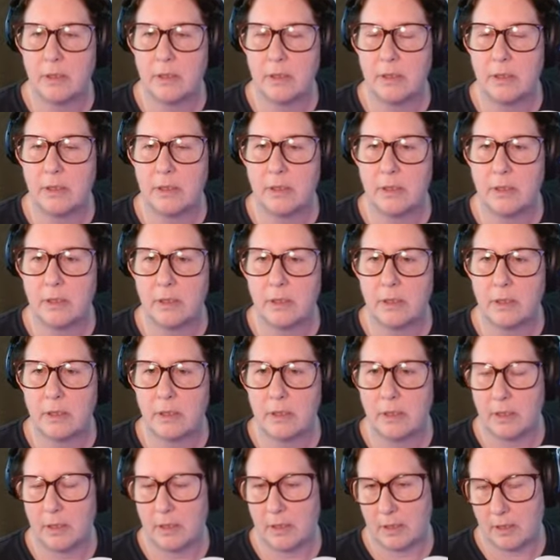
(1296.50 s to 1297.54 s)

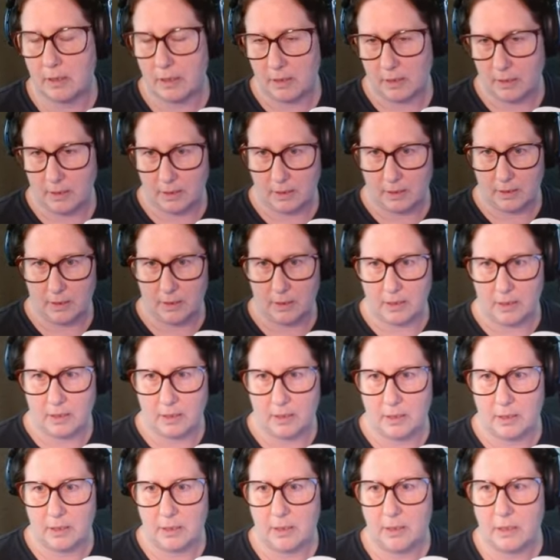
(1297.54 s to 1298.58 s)

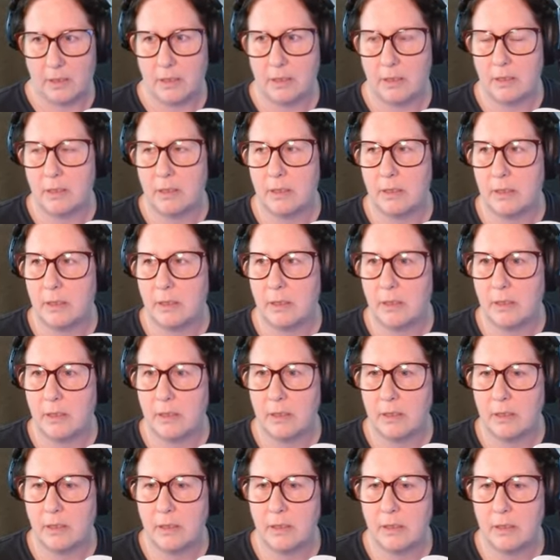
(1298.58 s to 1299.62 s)

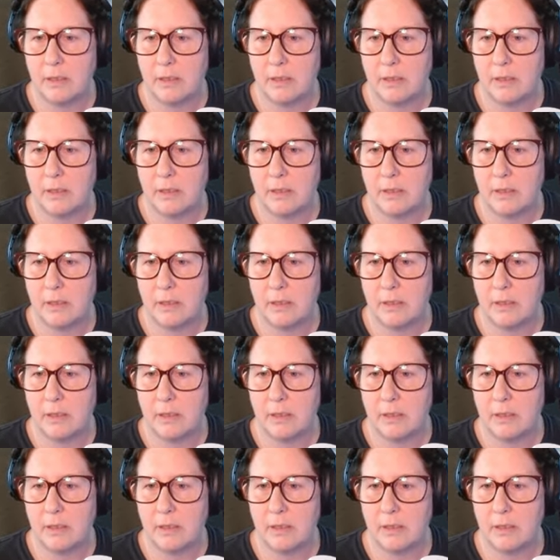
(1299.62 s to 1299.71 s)
Nobody speaks.